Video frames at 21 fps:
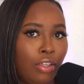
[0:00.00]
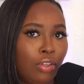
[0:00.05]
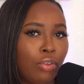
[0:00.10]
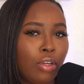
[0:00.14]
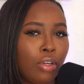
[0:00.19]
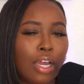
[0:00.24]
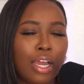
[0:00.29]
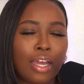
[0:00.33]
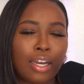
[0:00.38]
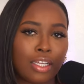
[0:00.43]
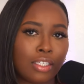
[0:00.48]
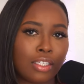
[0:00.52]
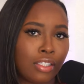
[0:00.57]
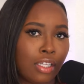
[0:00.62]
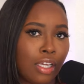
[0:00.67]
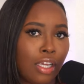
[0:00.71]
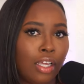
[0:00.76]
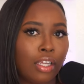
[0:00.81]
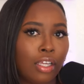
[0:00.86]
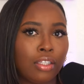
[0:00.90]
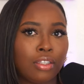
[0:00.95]
You know how they
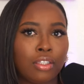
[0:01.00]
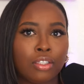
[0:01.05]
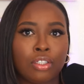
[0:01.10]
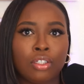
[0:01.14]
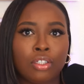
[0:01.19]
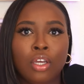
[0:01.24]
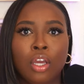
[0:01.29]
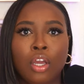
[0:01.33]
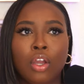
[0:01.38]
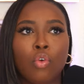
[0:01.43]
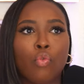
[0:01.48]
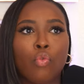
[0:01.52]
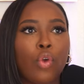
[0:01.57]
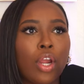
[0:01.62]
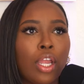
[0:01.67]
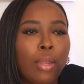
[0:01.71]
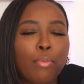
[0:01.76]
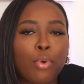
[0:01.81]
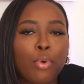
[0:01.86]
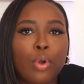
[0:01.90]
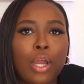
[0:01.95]
say the
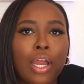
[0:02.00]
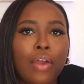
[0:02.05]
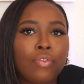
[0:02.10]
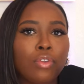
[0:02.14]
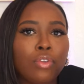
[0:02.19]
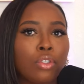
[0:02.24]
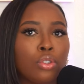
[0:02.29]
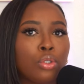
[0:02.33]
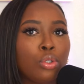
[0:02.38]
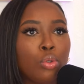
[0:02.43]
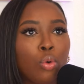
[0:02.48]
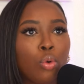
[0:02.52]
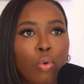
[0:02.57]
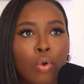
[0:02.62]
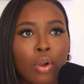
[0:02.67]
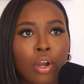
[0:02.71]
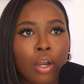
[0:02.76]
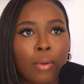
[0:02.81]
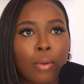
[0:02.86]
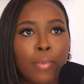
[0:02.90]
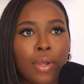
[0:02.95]
rainbow after the
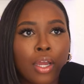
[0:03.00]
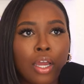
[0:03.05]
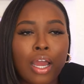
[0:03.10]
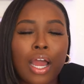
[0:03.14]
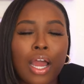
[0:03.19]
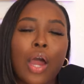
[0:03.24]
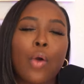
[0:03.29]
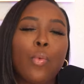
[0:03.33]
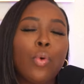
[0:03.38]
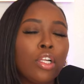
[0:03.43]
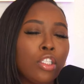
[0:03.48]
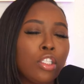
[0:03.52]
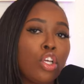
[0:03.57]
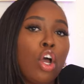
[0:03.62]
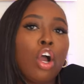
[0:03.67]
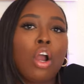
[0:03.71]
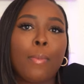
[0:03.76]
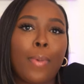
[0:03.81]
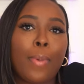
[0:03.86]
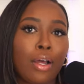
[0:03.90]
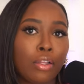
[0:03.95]
storm? I want to
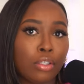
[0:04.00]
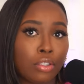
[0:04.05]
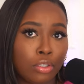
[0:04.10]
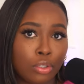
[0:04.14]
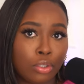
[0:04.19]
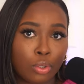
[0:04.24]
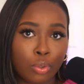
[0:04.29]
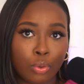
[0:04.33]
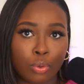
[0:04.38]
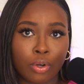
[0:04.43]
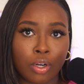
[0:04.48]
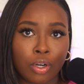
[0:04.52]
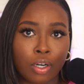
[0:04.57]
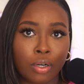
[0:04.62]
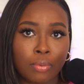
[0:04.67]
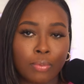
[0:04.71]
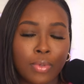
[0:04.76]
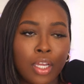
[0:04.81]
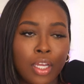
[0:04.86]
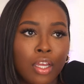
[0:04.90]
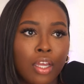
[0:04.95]
talk about the storm.